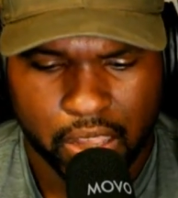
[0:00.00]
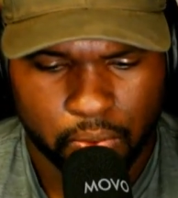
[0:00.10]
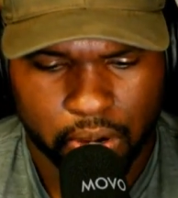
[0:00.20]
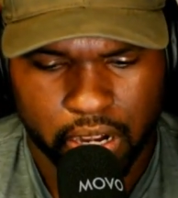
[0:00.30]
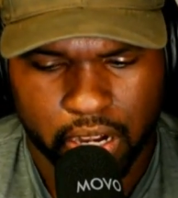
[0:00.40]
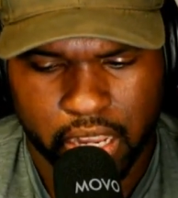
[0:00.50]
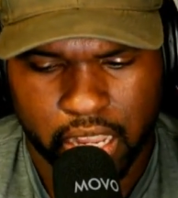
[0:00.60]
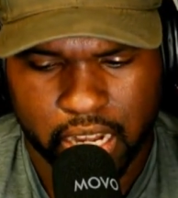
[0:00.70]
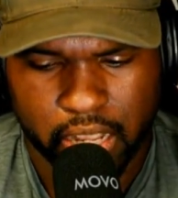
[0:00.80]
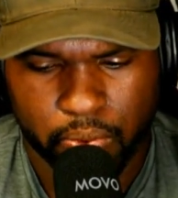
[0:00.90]
where
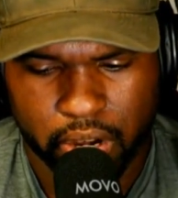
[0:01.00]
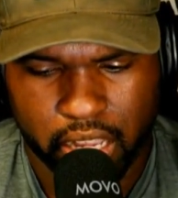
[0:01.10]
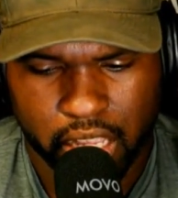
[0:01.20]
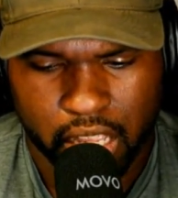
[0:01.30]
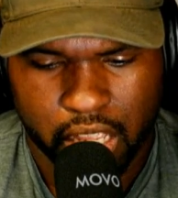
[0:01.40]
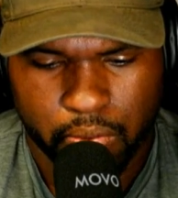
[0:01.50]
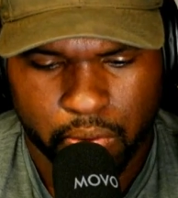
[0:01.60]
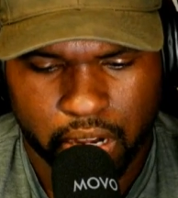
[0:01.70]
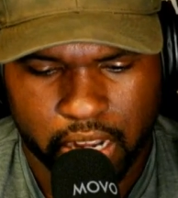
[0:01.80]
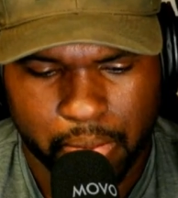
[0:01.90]
in it where
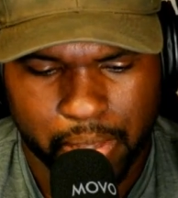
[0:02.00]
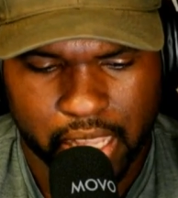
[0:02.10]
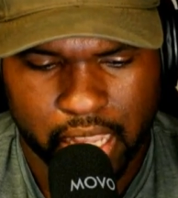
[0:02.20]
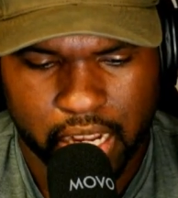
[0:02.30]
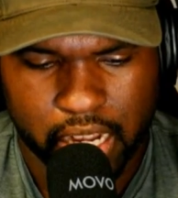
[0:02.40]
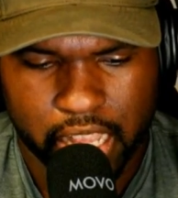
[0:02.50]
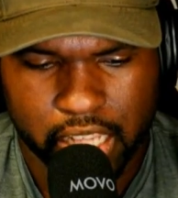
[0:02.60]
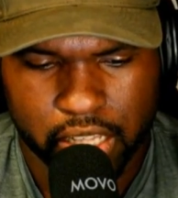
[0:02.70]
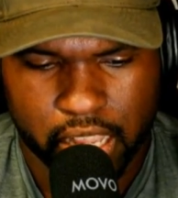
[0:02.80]
in the beginning, as